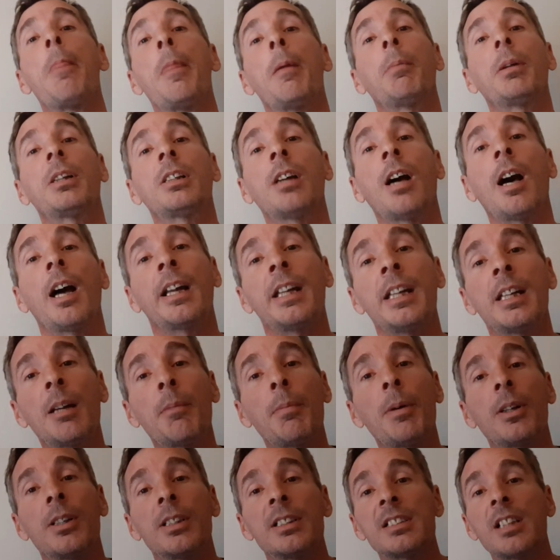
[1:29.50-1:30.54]
But talking
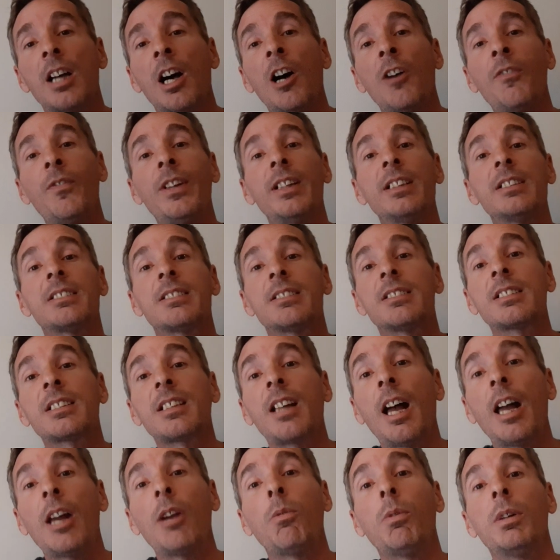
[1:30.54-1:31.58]
about his offense, this
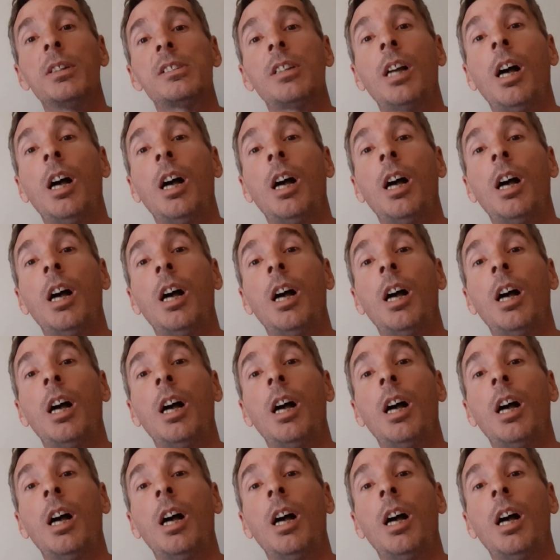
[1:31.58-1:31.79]
guy was